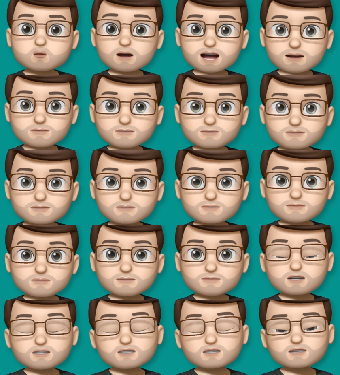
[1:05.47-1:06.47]
web.
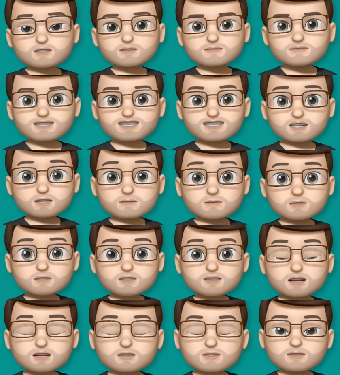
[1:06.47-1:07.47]
For
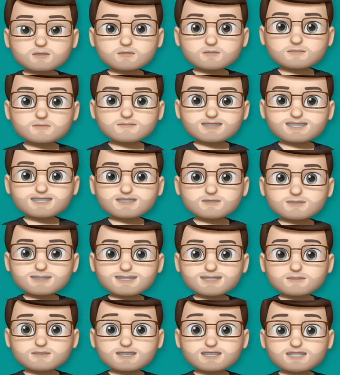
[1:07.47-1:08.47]
example, a long press to
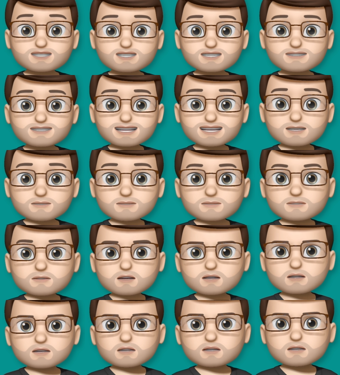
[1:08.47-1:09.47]
activate Siri.
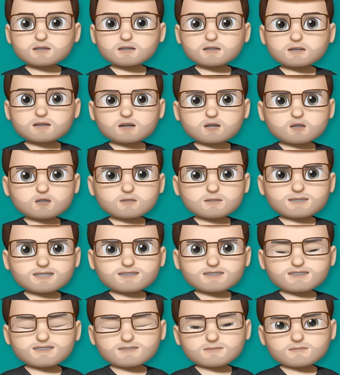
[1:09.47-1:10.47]
Who
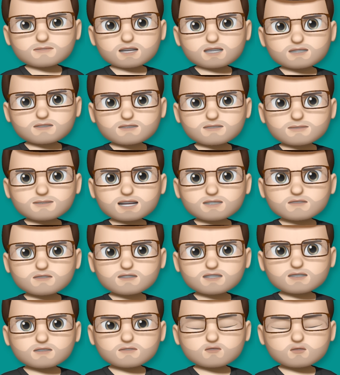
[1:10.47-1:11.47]
built St Michael's Mount
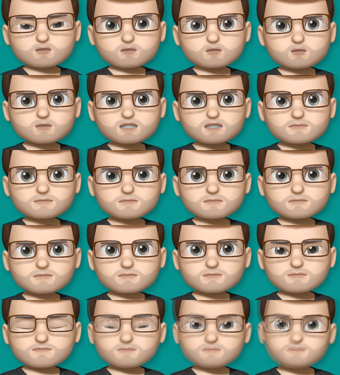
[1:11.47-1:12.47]
in Cornwall?
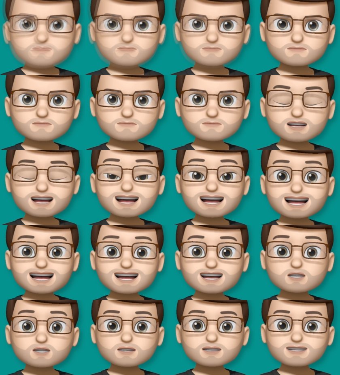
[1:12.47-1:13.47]

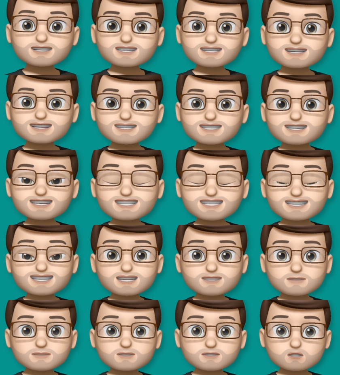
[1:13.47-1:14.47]
Here you can see it's actually
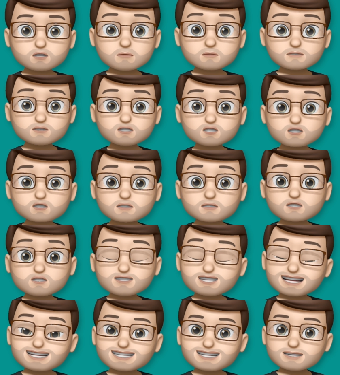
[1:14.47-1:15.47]
given me the option to use
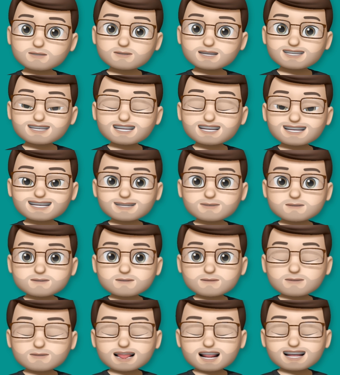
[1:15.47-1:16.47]
ChatGPT,
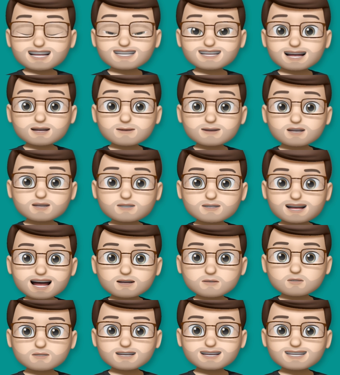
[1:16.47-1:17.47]
and tapping on
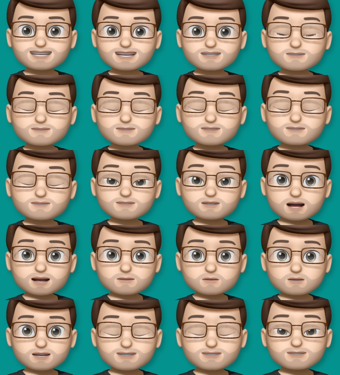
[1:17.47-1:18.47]
there will then give me far
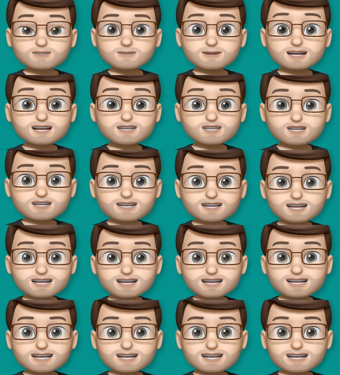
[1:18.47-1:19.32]
more information